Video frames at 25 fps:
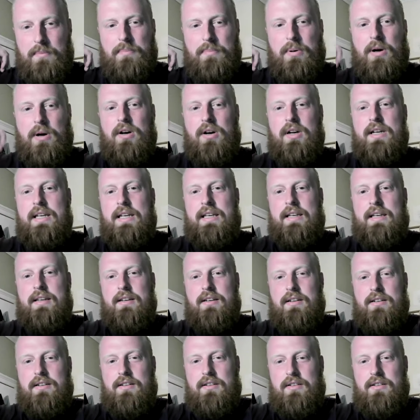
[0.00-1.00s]
by
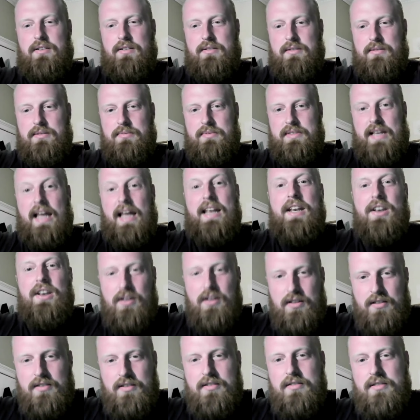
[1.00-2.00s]

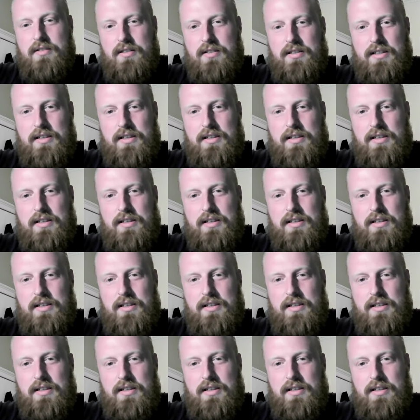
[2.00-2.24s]
tendons.